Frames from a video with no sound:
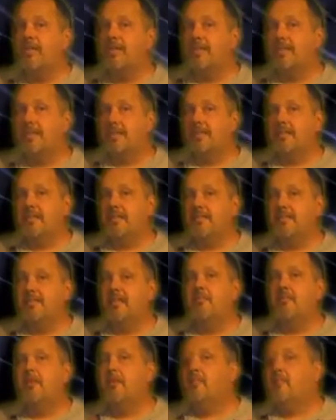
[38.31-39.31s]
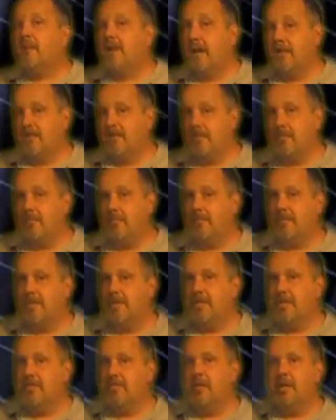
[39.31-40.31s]
to get some other outcome.
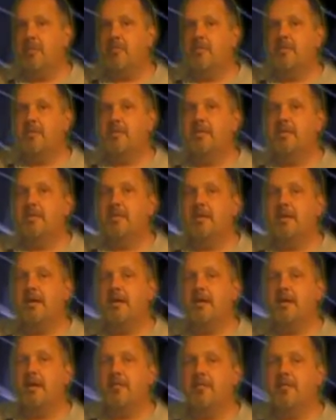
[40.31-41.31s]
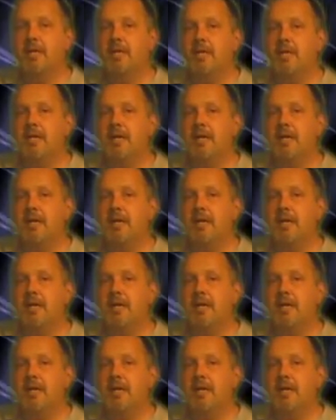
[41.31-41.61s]
You might want to